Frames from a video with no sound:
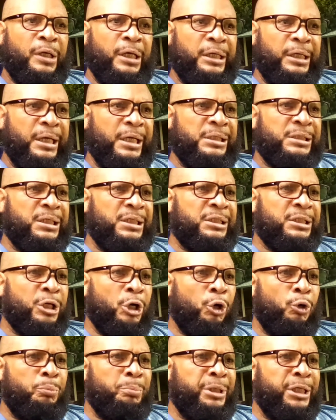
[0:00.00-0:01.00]
And as He
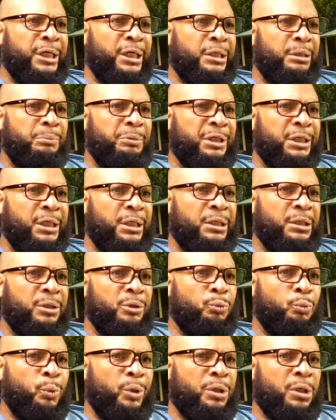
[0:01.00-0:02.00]
told me at the
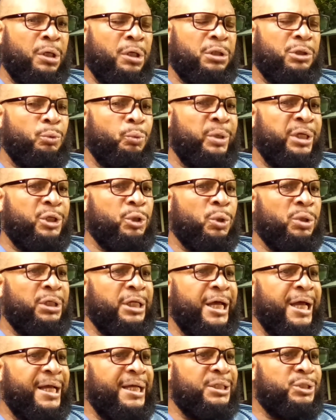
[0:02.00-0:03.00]
beginning of the week or
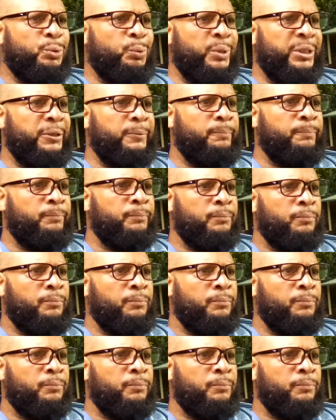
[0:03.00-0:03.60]
last week,